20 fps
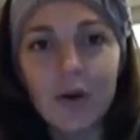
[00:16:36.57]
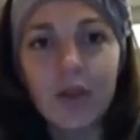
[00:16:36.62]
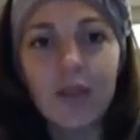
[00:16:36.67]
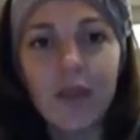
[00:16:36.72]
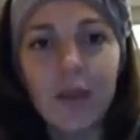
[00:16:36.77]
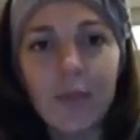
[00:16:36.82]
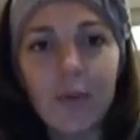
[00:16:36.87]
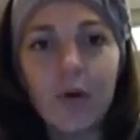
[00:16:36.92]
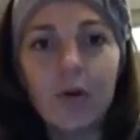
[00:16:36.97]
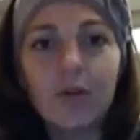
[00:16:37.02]

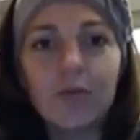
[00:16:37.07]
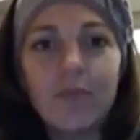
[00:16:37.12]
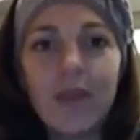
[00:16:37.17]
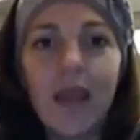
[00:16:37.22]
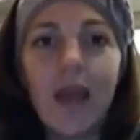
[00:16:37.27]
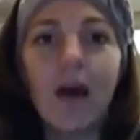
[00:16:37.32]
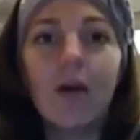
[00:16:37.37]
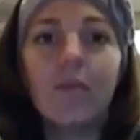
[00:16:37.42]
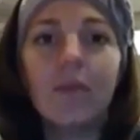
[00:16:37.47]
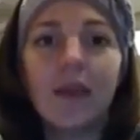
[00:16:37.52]
They pulled me
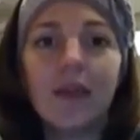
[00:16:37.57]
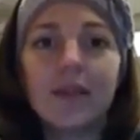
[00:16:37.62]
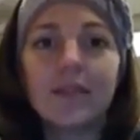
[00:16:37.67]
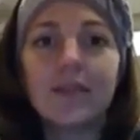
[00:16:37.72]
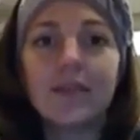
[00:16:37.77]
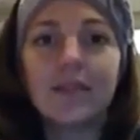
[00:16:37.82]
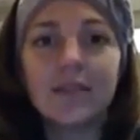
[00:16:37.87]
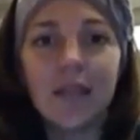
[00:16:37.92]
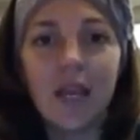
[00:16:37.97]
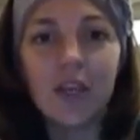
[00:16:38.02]
out because
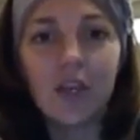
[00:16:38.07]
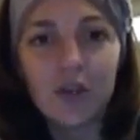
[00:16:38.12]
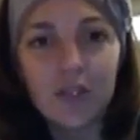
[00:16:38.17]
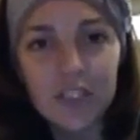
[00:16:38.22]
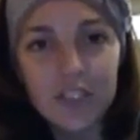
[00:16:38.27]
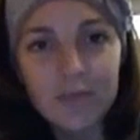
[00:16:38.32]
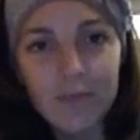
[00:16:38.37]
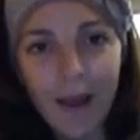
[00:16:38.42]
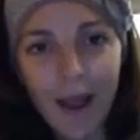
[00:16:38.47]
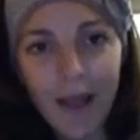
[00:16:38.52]
they said, "You're
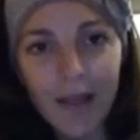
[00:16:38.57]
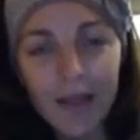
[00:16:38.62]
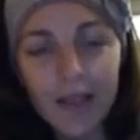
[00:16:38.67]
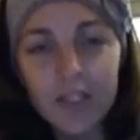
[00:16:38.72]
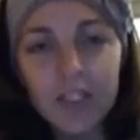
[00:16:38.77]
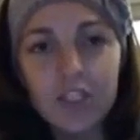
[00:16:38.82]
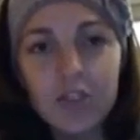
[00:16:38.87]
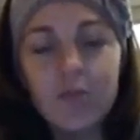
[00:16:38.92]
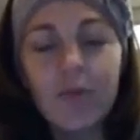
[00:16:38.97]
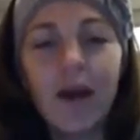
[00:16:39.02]
smiling
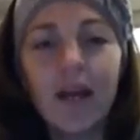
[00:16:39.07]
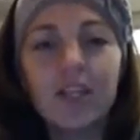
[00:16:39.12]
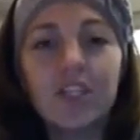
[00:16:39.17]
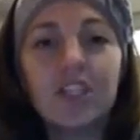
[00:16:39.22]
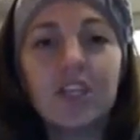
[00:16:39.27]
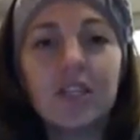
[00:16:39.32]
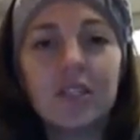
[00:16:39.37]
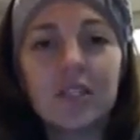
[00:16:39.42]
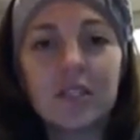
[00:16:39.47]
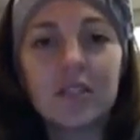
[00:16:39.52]
too much
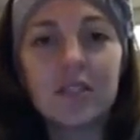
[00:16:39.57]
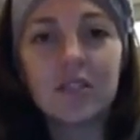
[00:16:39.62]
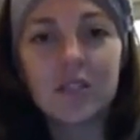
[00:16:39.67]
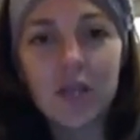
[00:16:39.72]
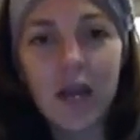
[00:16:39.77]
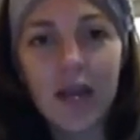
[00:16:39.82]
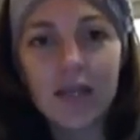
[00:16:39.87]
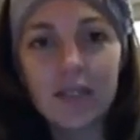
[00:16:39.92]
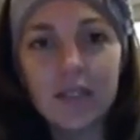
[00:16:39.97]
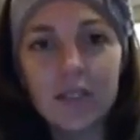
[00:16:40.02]
and it's
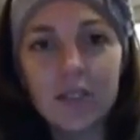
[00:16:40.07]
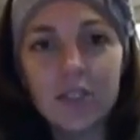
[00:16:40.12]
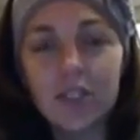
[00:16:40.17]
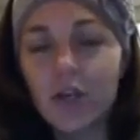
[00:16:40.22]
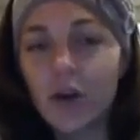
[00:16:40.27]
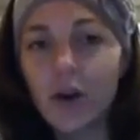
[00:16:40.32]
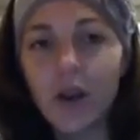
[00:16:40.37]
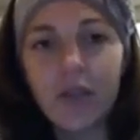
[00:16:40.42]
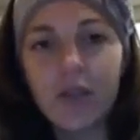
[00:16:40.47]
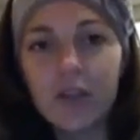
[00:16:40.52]
distracting the
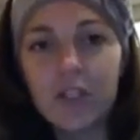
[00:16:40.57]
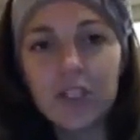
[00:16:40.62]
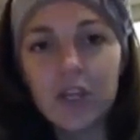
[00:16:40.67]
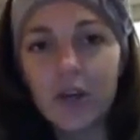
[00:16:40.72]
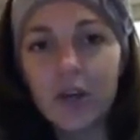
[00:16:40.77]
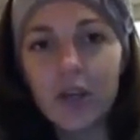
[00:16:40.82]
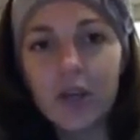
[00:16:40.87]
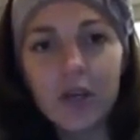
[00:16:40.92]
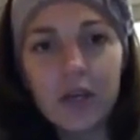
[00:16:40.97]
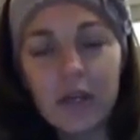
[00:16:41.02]
jury." The
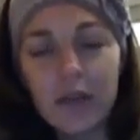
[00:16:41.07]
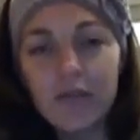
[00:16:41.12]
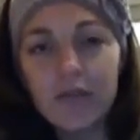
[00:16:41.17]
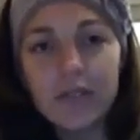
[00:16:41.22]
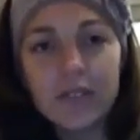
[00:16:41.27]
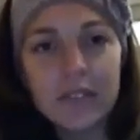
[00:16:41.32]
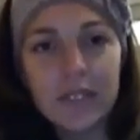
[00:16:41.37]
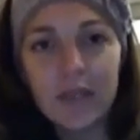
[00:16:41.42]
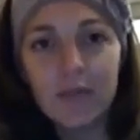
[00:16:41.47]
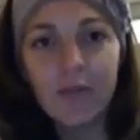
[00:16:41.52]
jury couldn't even
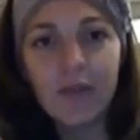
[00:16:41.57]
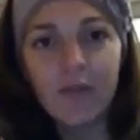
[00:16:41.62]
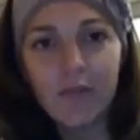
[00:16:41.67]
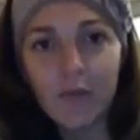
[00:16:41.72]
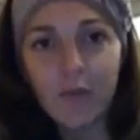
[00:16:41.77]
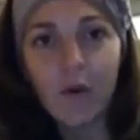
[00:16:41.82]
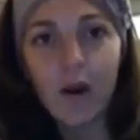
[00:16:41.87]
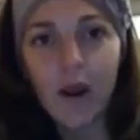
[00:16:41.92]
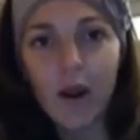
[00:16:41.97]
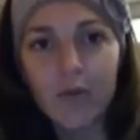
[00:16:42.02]
see me
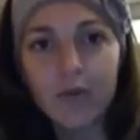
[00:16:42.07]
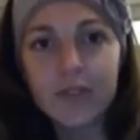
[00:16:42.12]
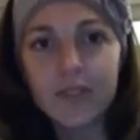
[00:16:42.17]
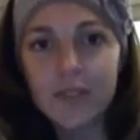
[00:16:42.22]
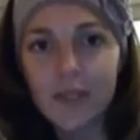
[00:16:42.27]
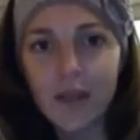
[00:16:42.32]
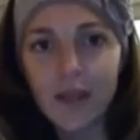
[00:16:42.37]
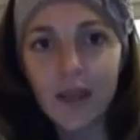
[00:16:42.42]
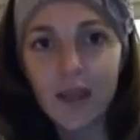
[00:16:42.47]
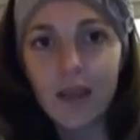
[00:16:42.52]
from where I was
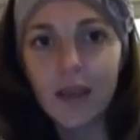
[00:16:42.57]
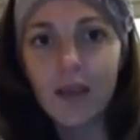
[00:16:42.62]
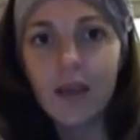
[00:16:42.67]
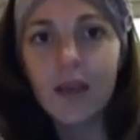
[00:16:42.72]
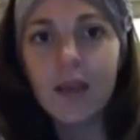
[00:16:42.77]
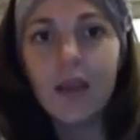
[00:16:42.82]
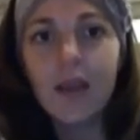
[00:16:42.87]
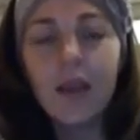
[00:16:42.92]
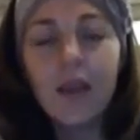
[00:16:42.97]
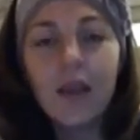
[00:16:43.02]
sitting
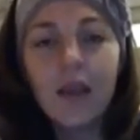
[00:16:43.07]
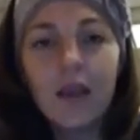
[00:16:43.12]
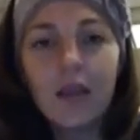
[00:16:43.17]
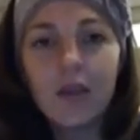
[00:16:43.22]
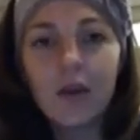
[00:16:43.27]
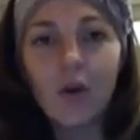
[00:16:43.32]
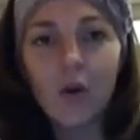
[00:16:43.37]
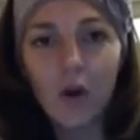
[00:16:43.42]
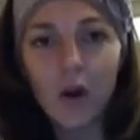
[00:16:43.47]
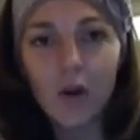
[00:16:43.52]
in
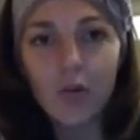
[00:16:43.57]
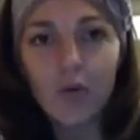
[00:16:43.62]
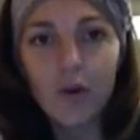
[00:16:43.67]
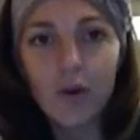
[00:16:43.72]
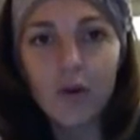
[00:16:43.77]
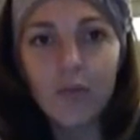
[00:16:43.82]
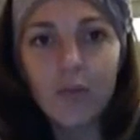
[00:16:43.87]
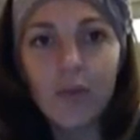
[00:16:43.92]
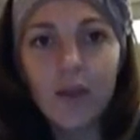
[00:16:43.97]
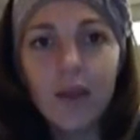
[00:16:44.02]
the
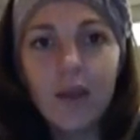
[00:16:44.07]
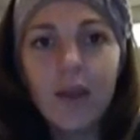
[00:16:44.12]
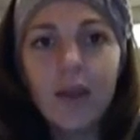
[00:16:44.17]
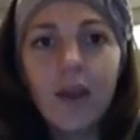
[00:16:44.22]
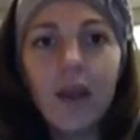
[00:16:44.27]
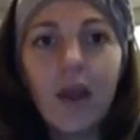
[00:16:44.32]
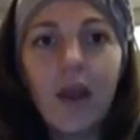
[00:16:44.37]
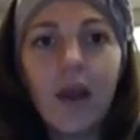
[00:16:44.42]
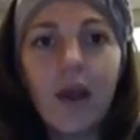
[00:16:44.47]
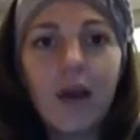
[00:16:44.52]
courtroom.
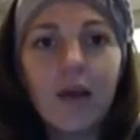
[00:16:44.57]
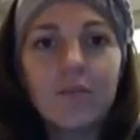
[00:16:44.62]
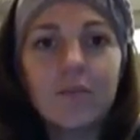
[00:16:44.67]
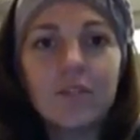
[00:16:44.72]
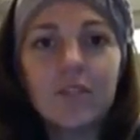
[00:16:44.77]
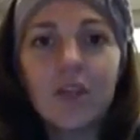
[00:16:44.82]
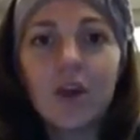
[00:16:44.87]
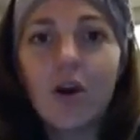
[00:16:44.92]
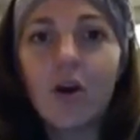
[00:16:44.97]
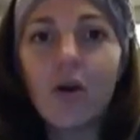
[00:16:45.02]

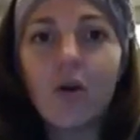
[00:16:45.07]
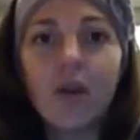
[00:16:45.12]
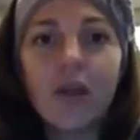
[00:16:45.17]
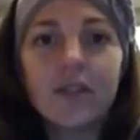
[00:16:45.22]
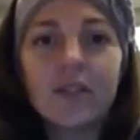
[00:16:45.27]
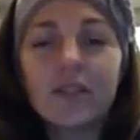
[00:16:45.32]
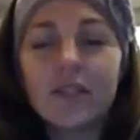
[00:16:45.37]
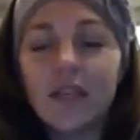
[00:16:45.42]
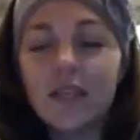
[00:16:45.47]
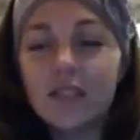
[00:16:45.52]
So
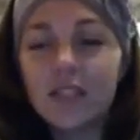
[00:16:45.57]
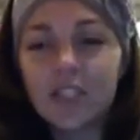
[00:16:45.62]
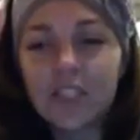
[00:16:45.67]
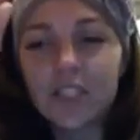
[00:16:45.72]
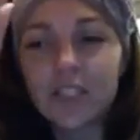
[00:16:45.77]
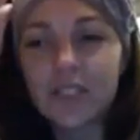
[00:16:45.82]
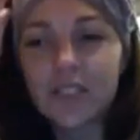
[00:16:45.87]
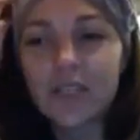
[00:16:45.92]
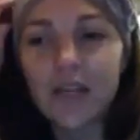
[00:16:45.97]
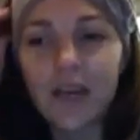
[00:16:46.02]
it's
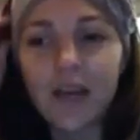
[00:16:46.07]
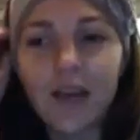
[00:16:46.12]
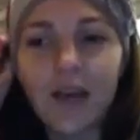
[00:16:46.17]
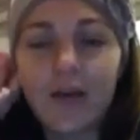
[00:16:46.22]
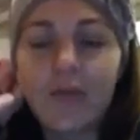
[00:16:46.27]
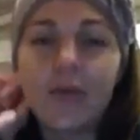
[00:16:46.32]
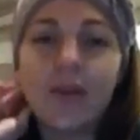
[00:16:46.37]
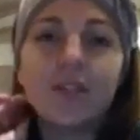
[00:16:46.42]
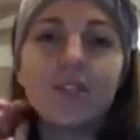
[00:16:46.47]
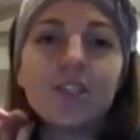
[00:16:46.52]

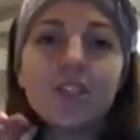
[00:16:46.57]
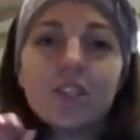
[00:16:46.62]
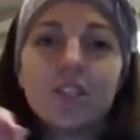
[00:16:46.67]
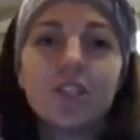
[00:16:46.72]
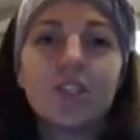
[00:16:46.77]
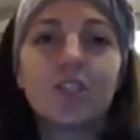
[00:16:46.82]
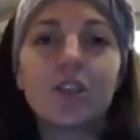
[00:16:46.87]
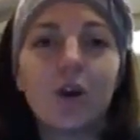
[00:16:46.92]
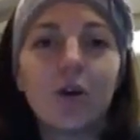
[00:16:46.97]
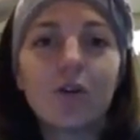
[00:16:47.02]

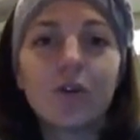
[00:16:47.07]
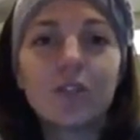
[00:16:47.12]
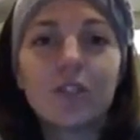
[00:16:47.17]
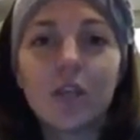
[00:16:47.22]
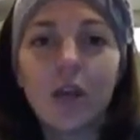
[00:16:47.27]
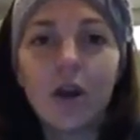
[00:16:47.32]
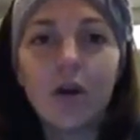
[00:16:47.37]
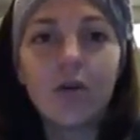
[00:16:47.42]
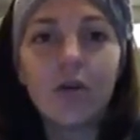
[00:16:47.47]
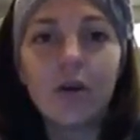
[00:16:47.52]
just a total
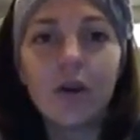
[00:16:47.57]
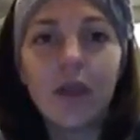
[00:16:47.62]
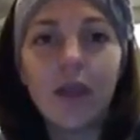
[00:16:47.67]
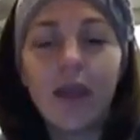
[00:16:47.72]
joke.